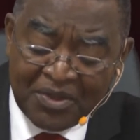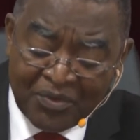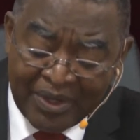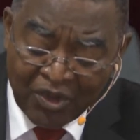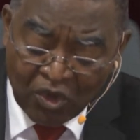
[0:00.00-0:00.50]

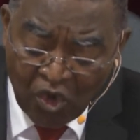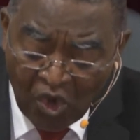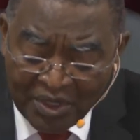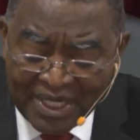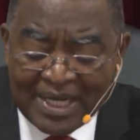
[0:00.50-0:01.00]

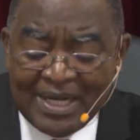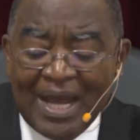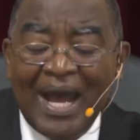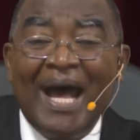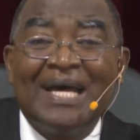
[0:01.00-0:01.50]

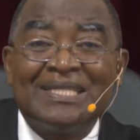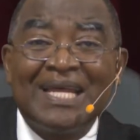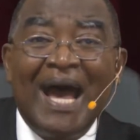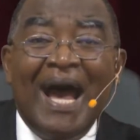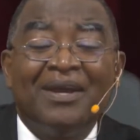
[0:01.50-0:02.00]
recorded
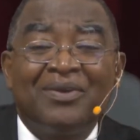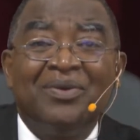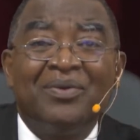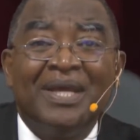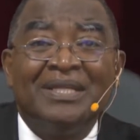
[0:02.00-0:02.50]
as
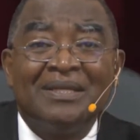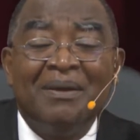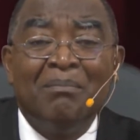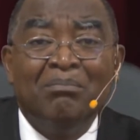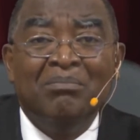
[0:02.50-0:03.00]
accurate
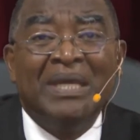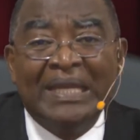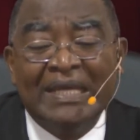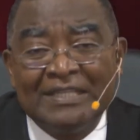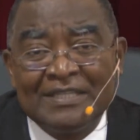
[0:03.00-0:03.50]

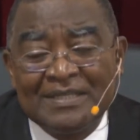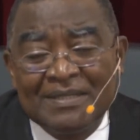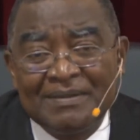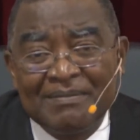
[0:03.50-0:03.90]
minutes.